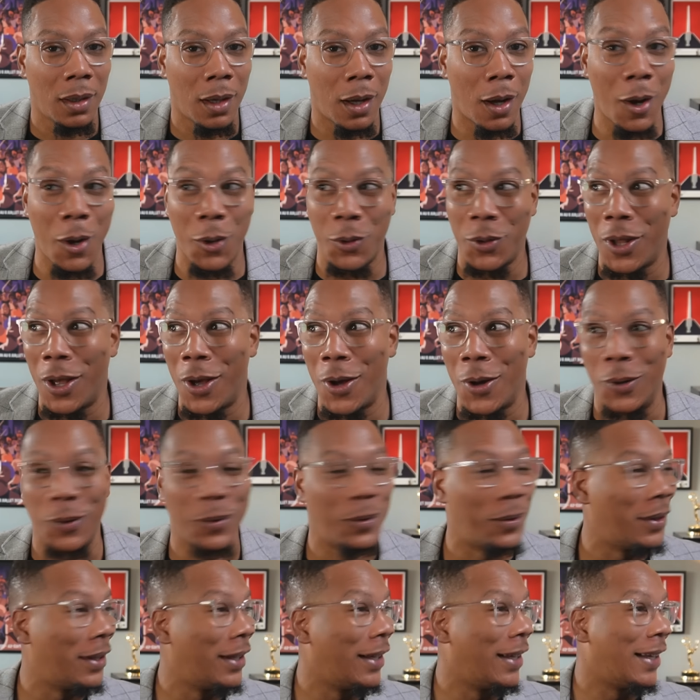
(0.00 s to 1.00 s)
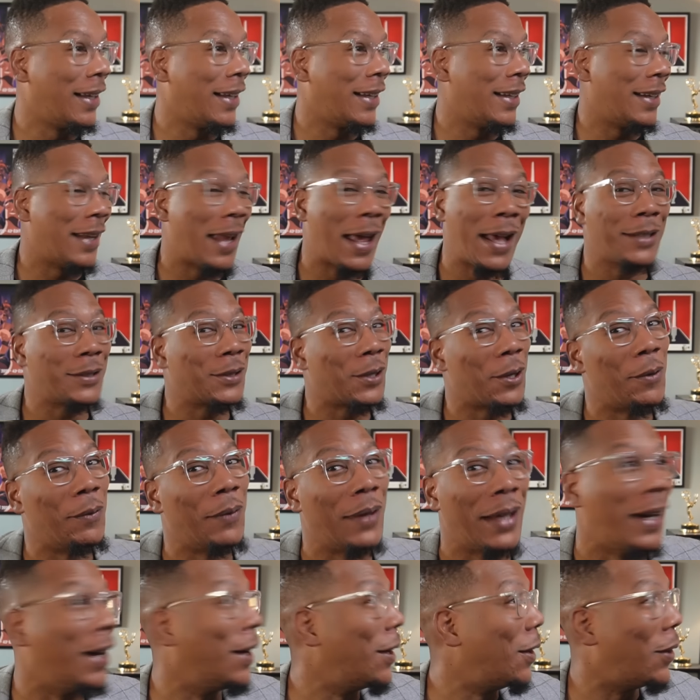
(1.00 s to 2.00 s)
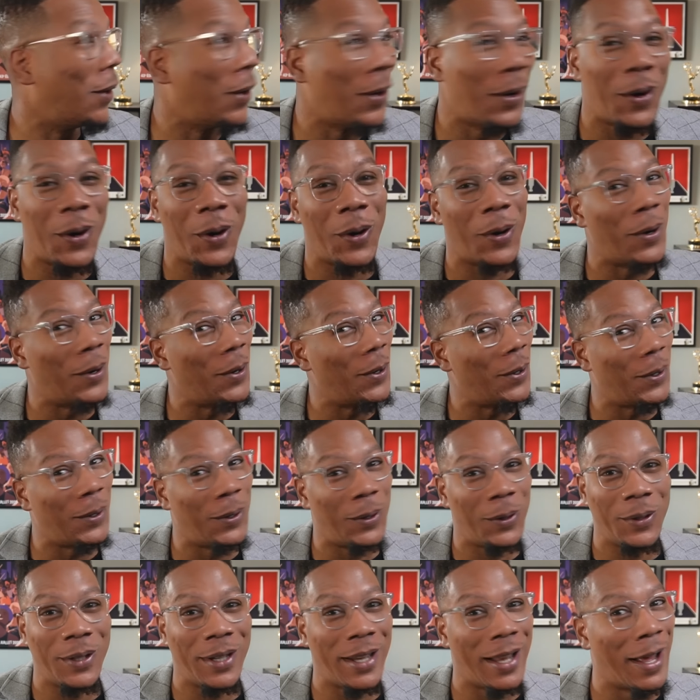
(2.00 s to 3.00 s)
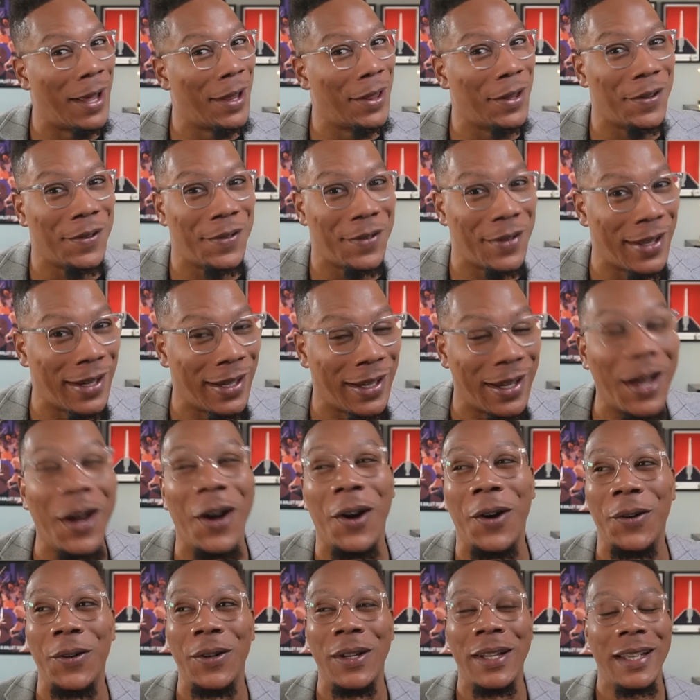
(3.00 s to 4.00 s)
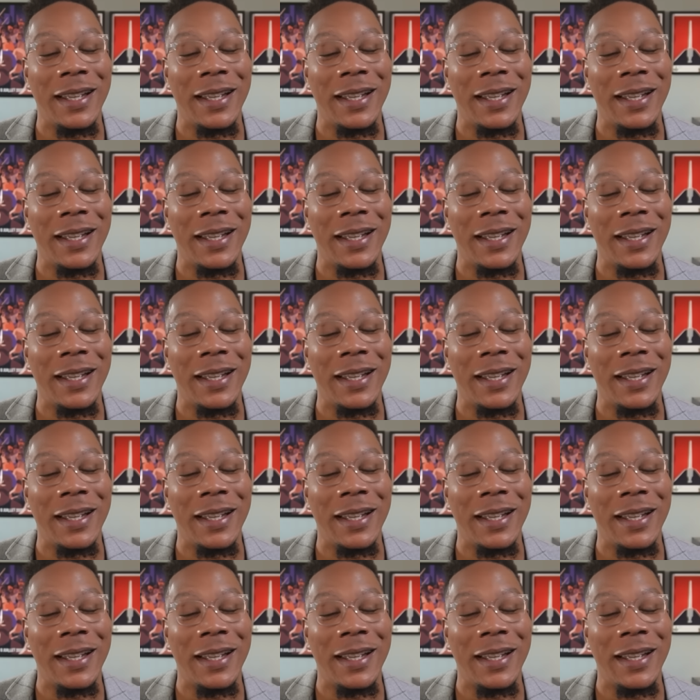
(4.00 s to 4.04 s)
Oh no, that's gonna be a whole nother video.